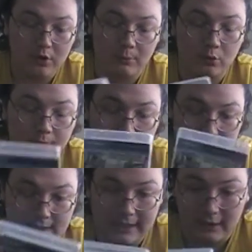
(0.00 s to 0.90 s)
the movie
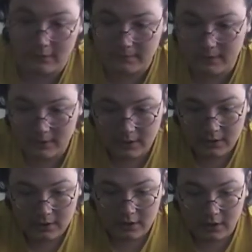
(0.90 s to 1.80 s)
itself.
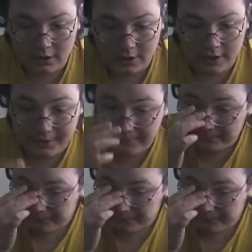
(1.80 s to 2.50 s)
Alright?